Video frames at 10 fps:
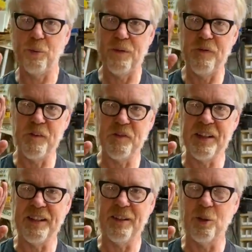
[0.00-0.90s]
to a
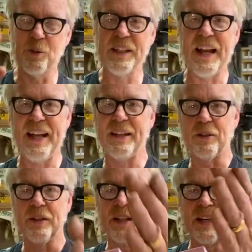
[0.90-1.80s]
15 degree
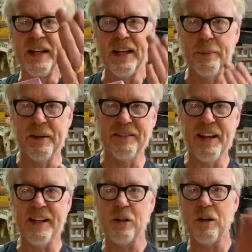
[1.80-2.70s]
angle and I'm going to
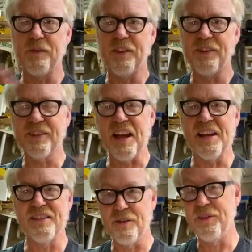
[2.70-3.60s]
take off the
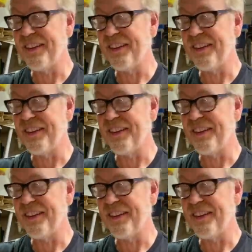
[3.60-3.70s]
sides of